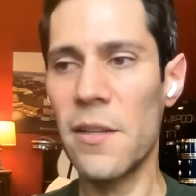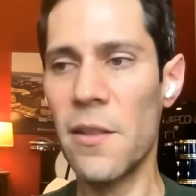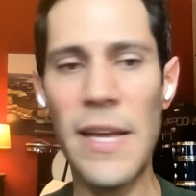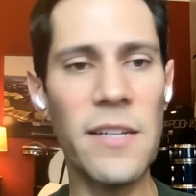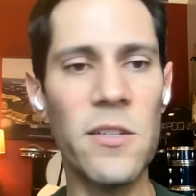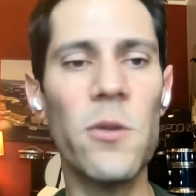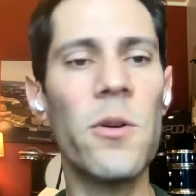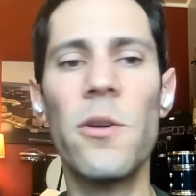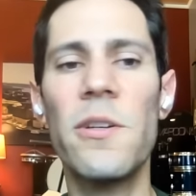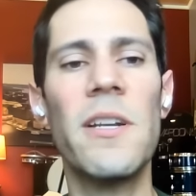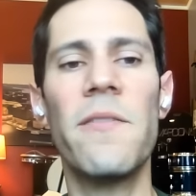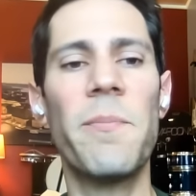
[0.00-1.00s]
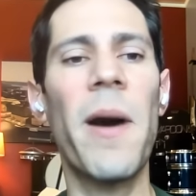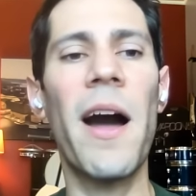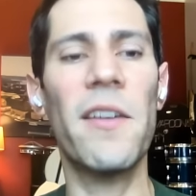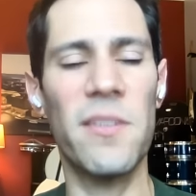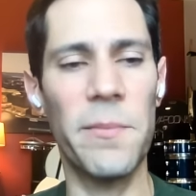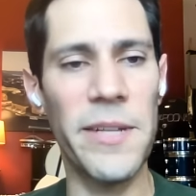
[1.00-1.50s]
things you couldn't have
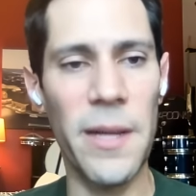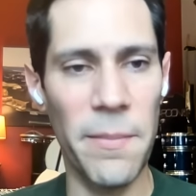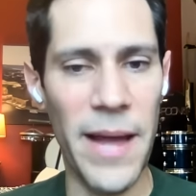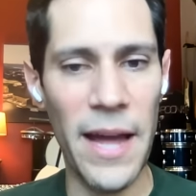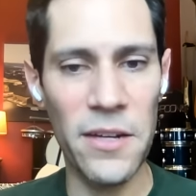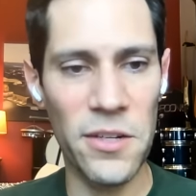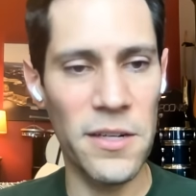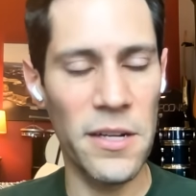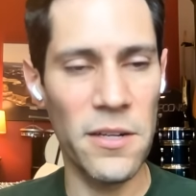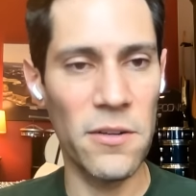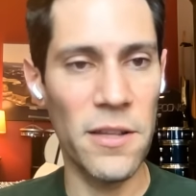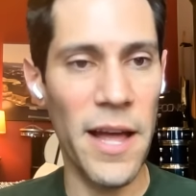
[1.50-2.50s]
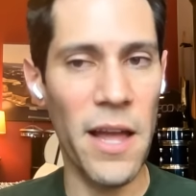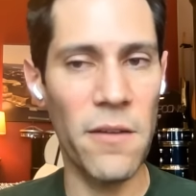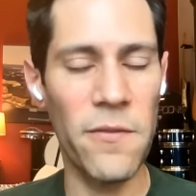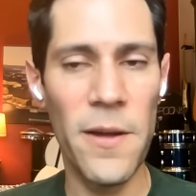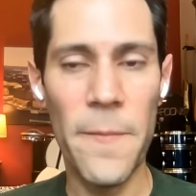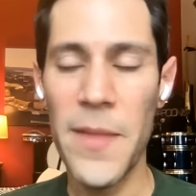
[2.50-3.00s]
possibly imagined in your life.